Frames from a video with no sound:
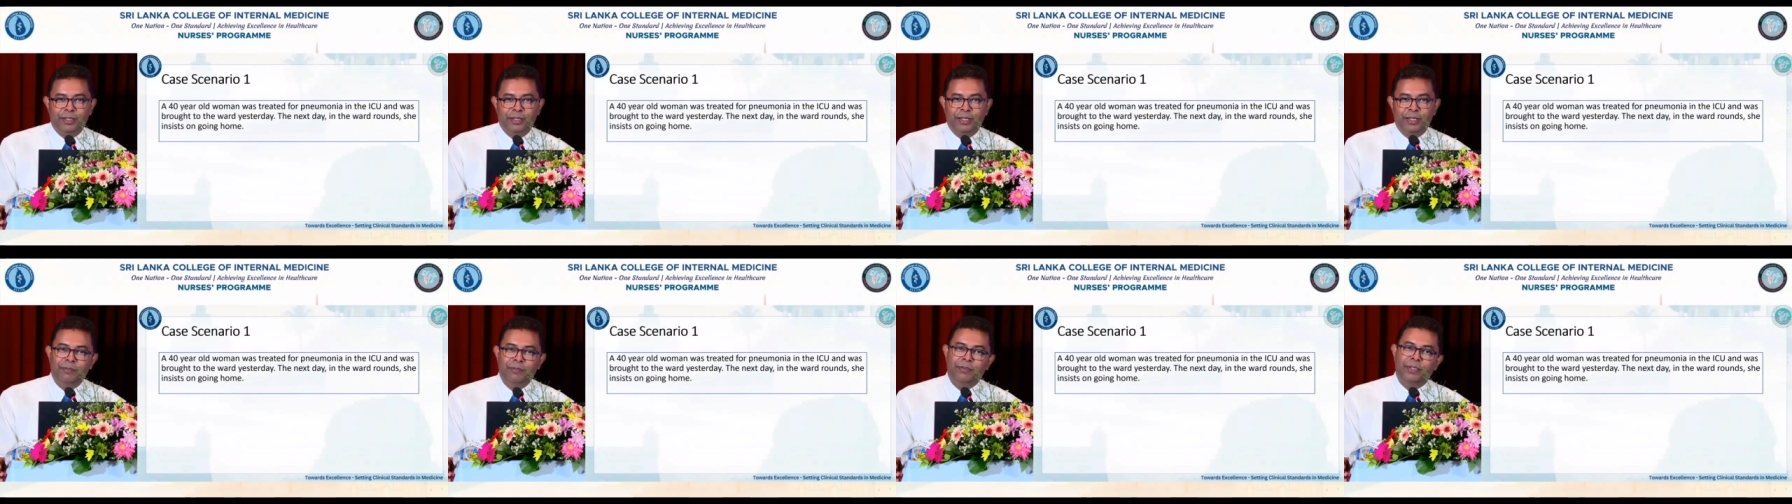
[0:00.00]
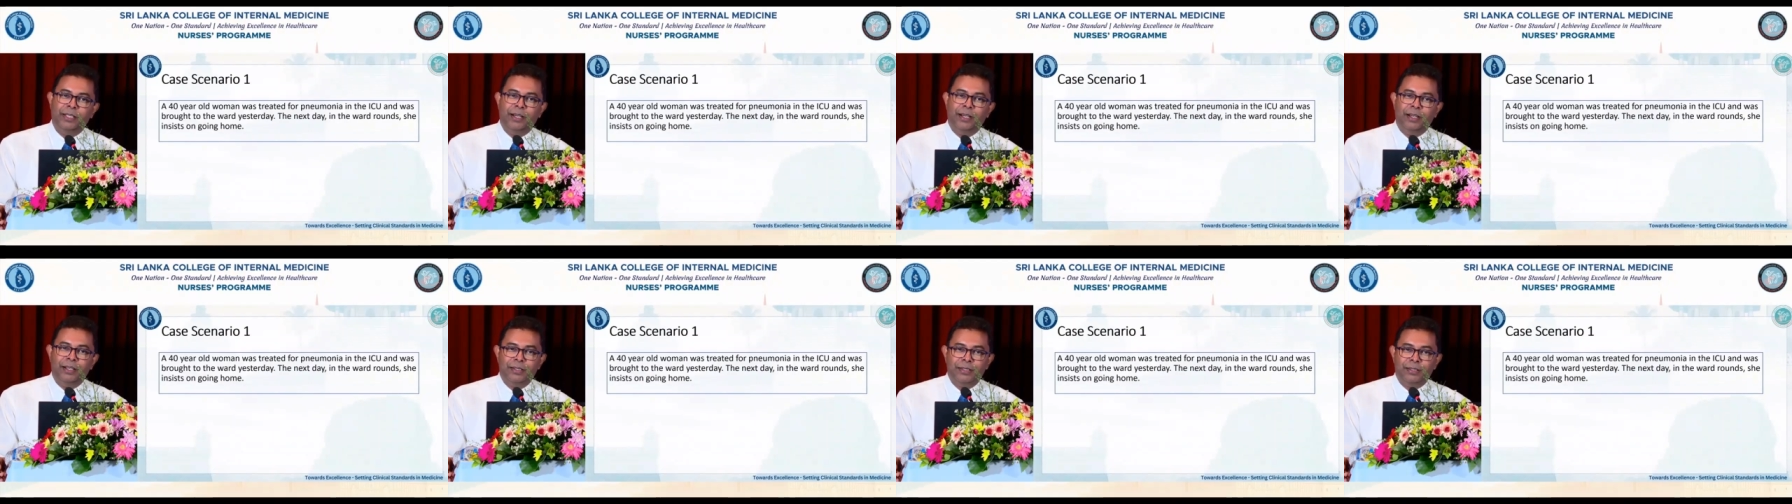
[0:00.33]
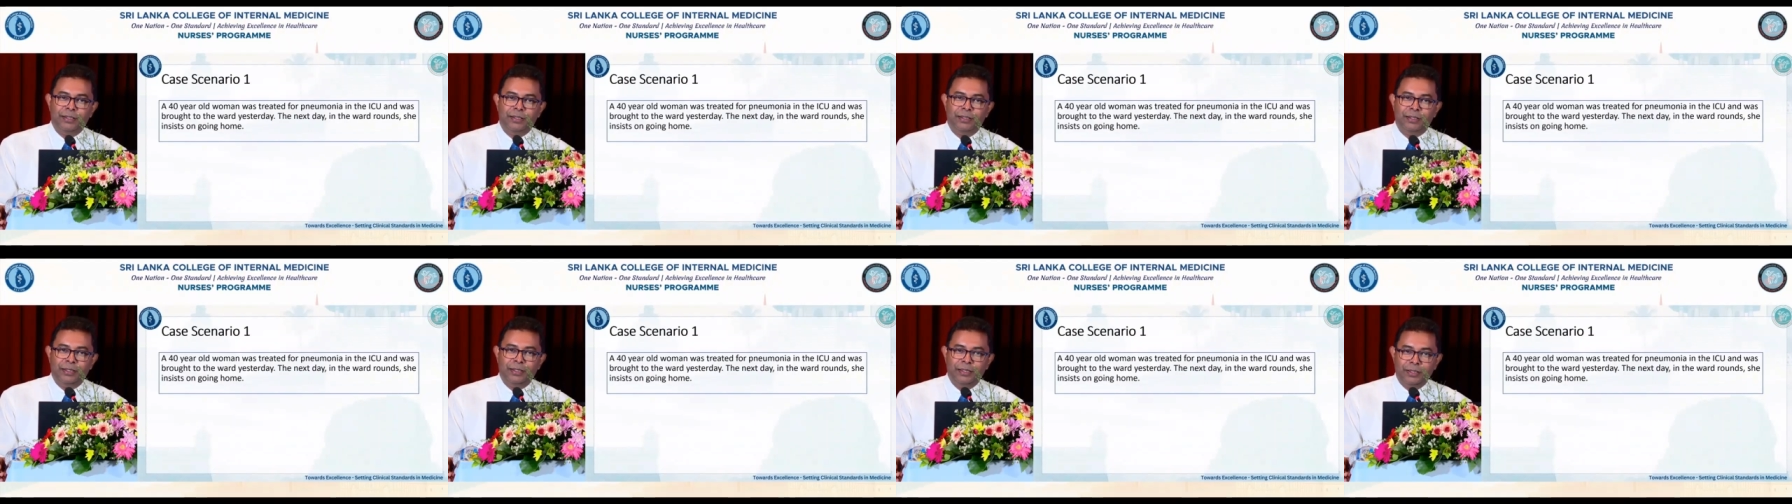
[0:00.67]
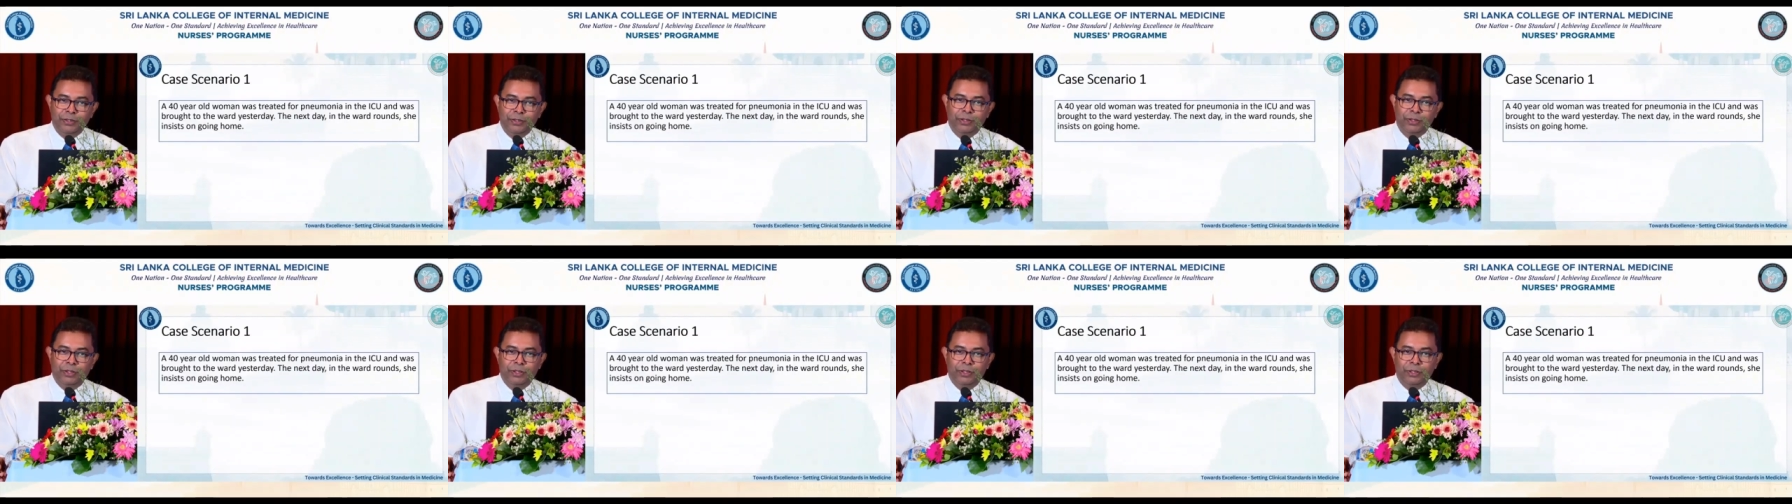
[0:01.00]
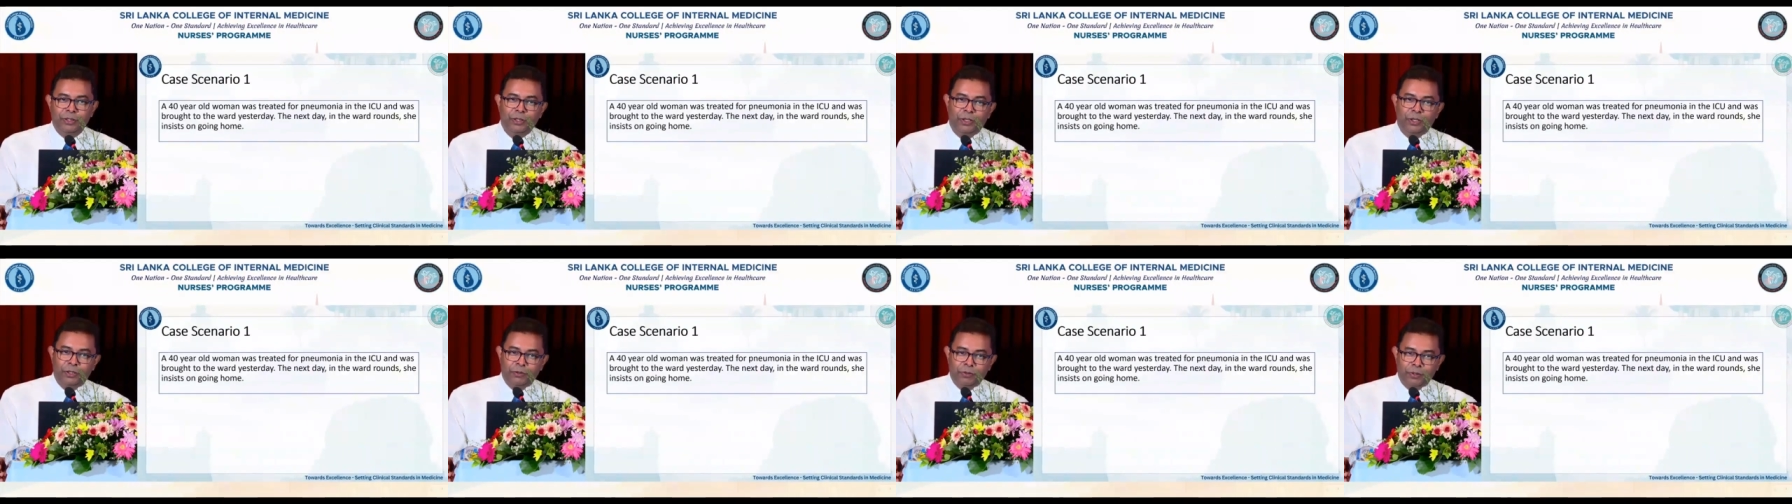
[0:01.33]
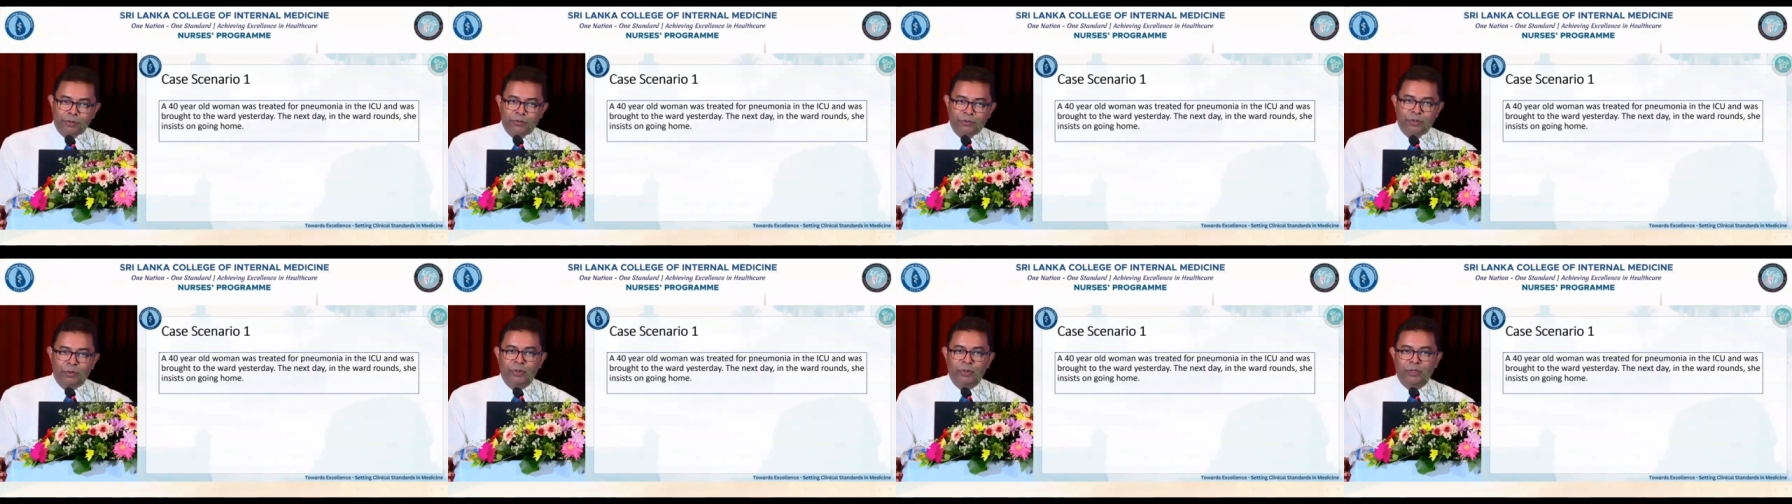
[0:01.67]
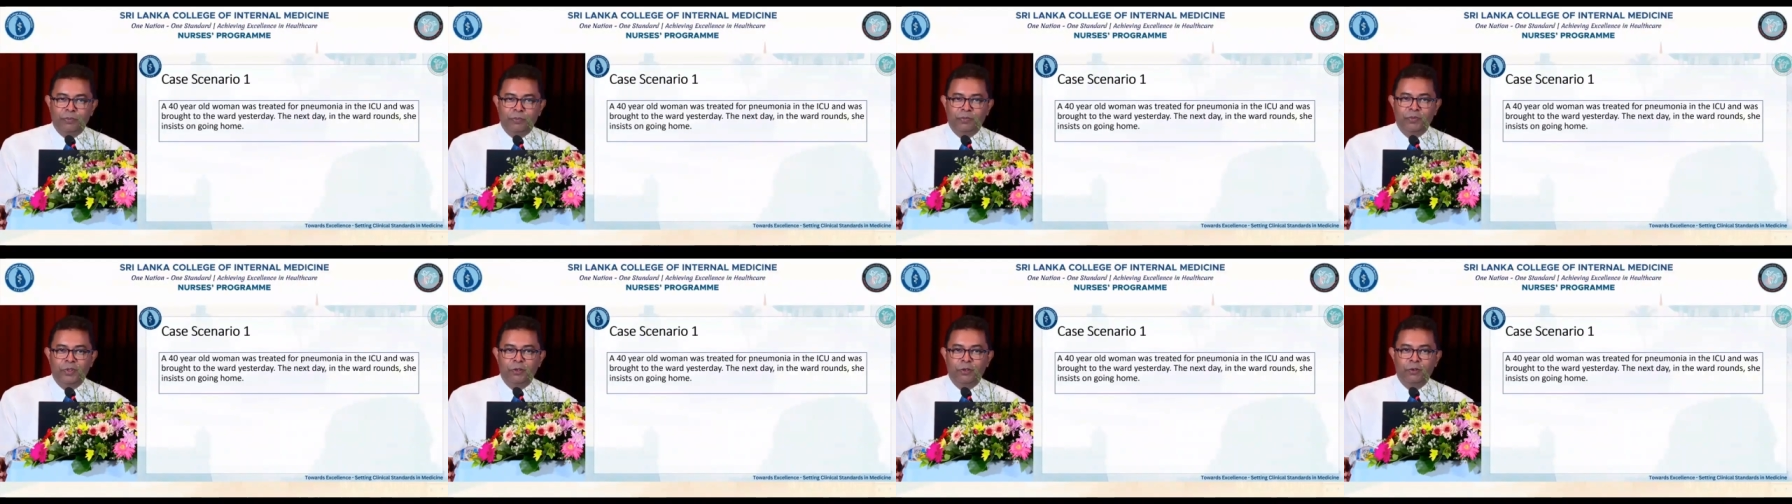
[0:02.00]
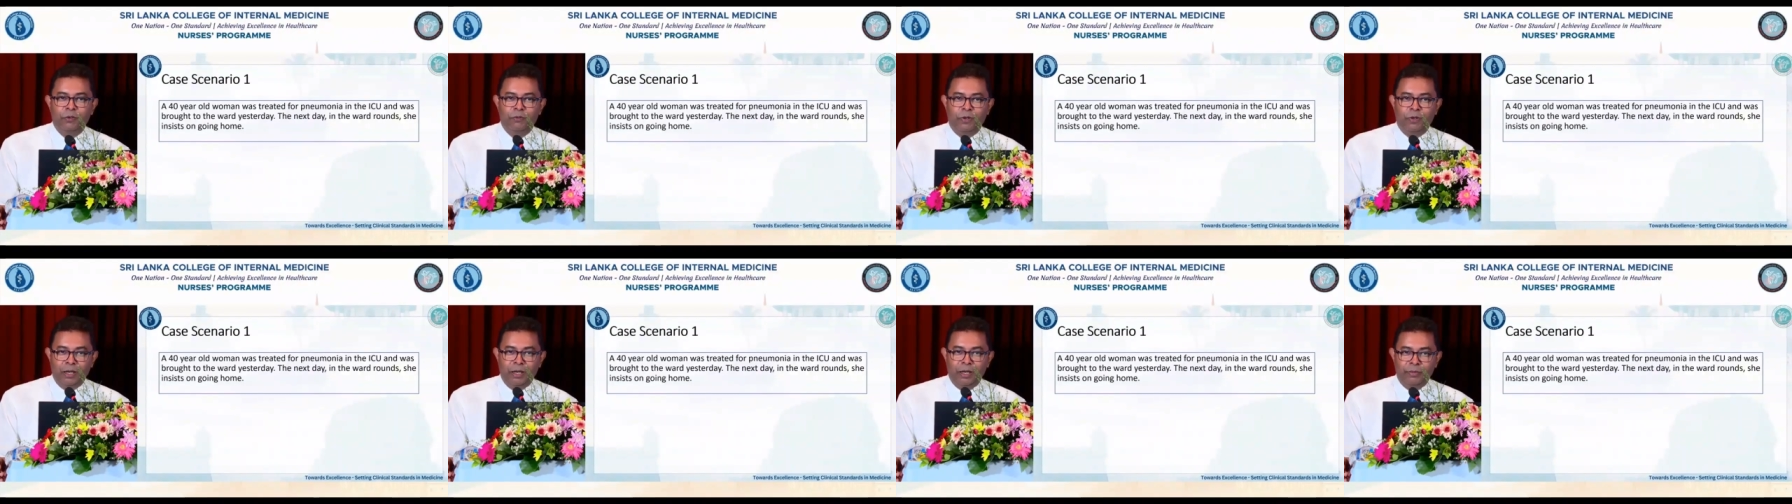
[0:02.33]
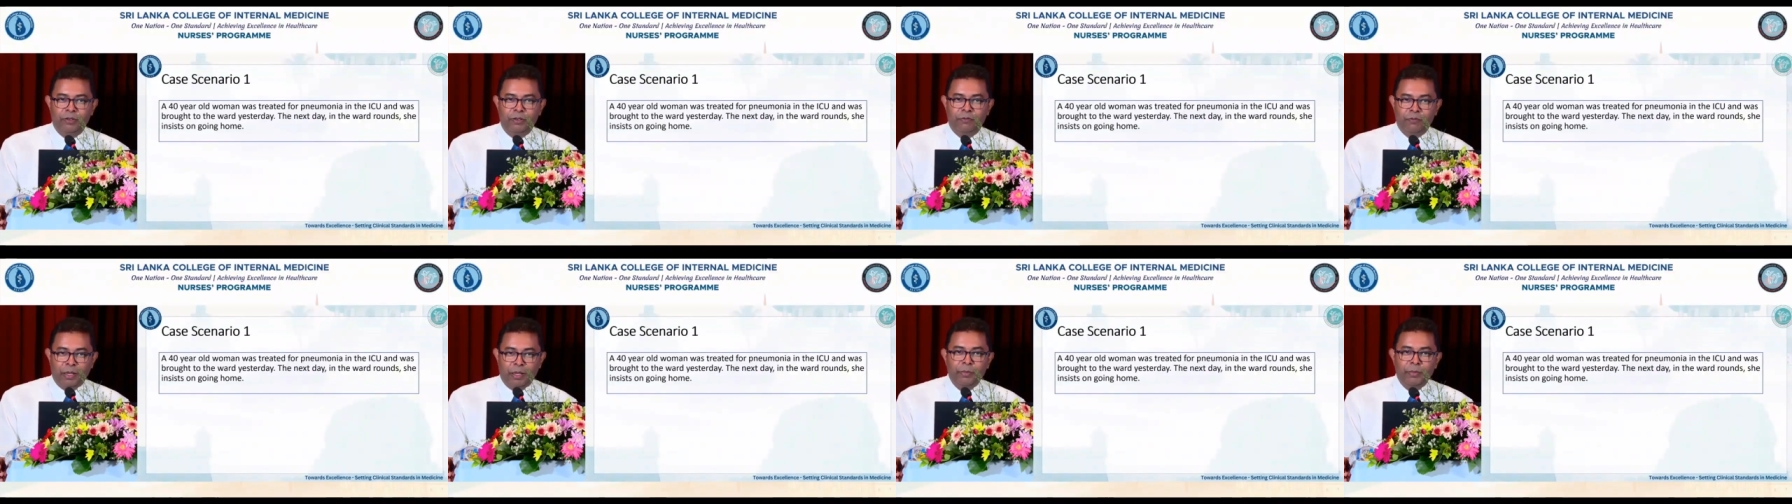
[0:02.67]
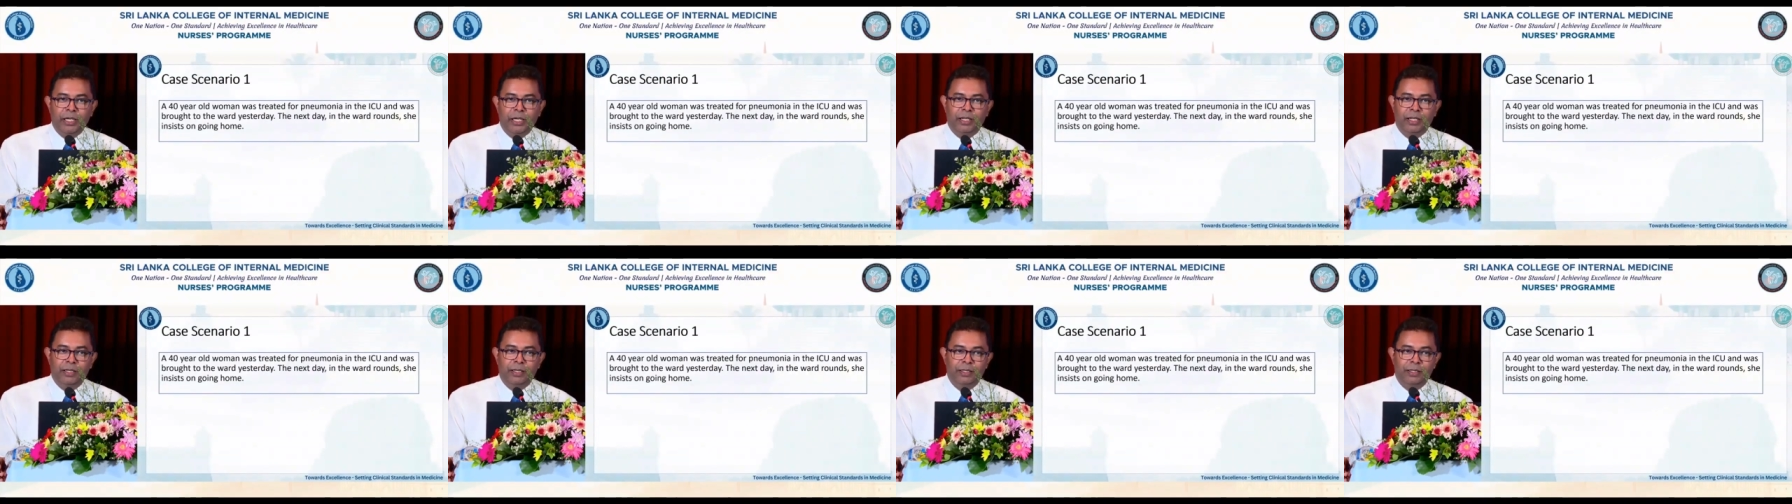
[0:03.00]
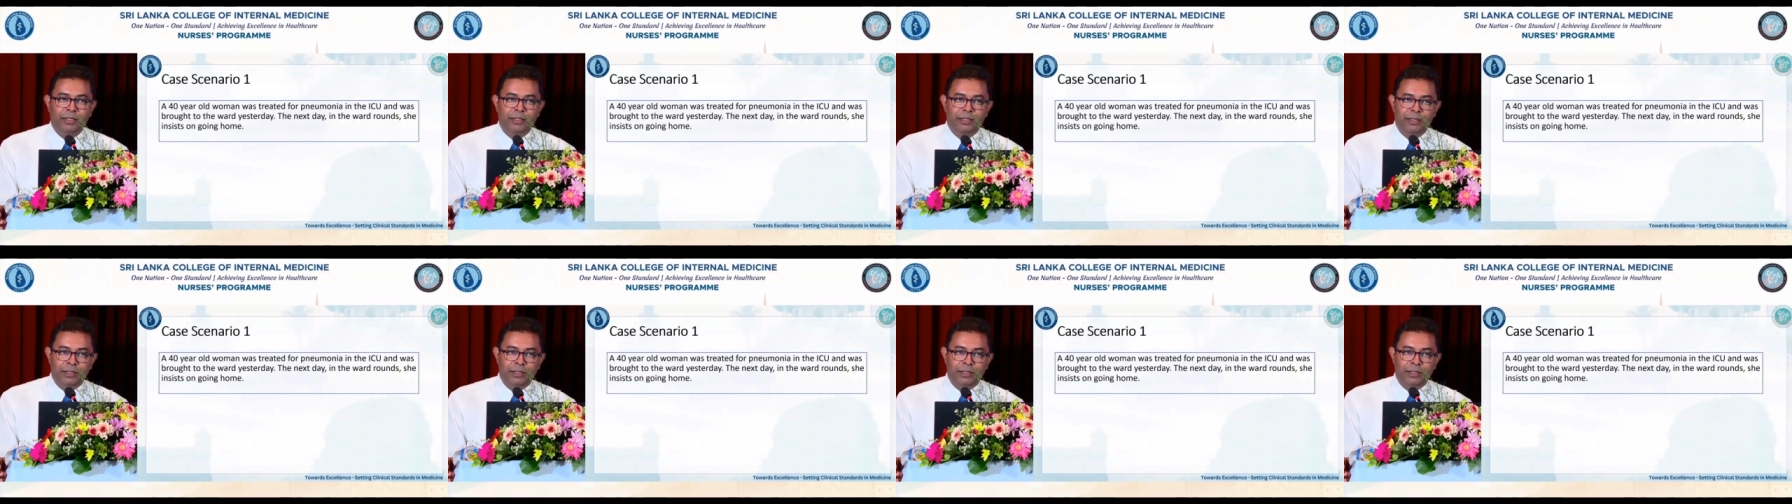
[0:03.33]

Then we ask, is you're from a farming family?